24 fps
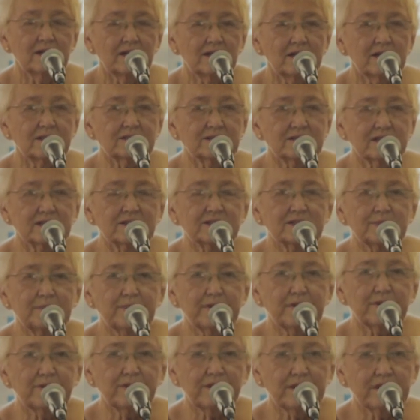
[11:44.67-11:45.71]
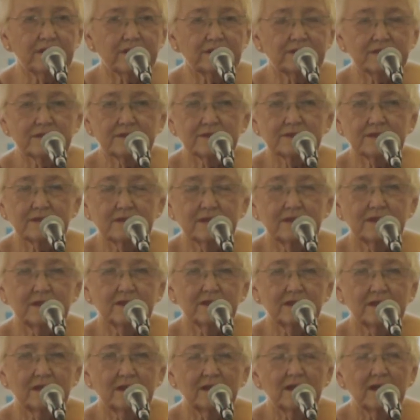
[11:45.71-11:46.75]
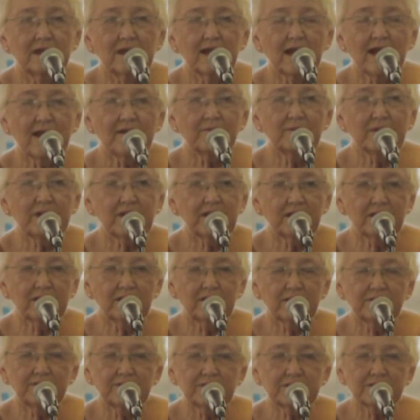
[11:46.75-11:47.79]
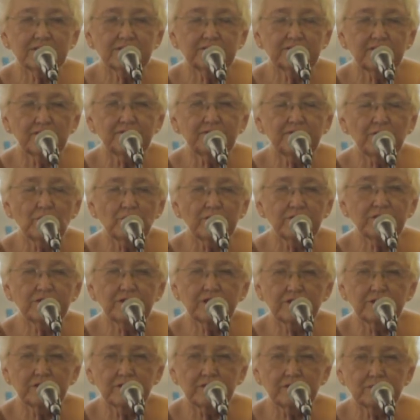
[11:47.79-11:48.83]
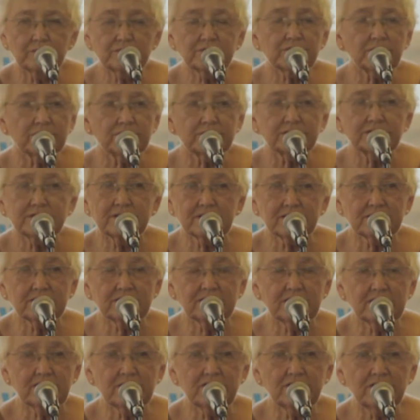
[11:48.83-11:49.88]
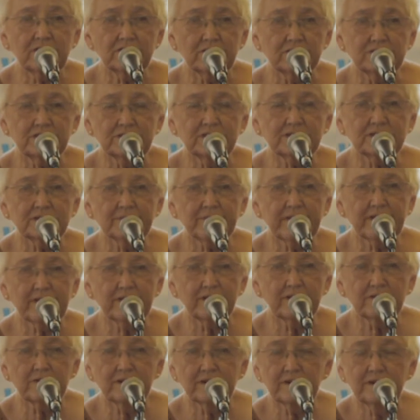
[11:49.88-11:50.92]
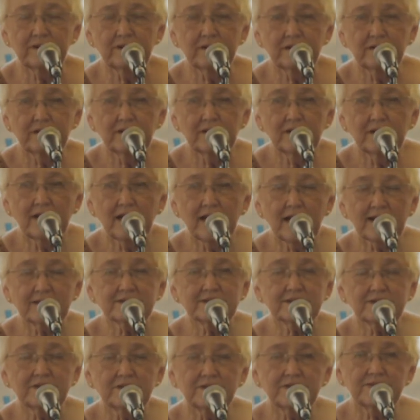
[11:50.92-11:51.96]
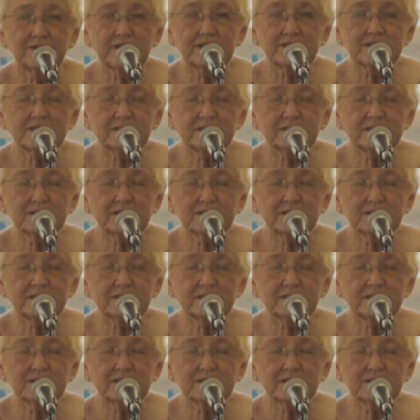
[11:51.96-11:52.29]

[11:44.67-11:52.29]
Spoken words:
is experience. I've been in office for 4 terms, or 16 years as mayor. I served as